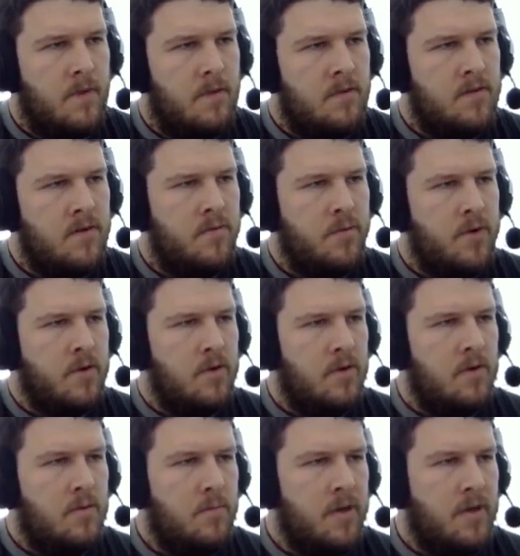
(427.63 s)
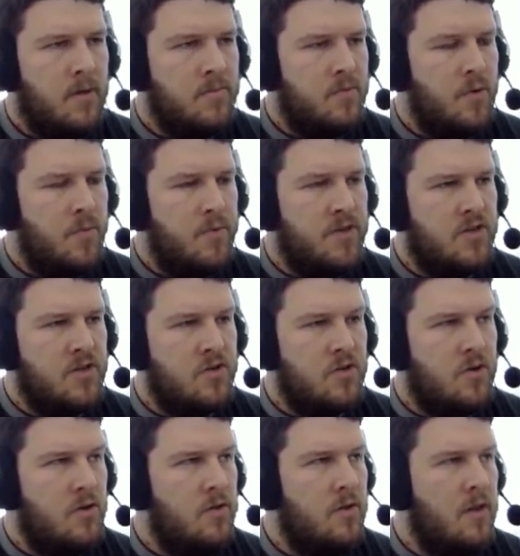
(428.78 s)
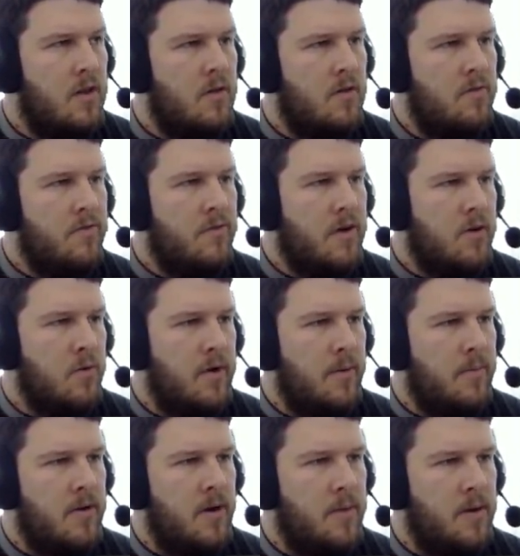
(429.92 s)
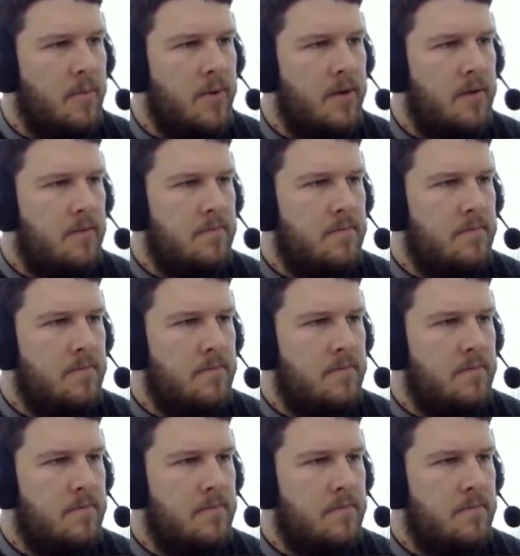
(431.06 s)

See if we can make up some more positions on the final lap coming up here.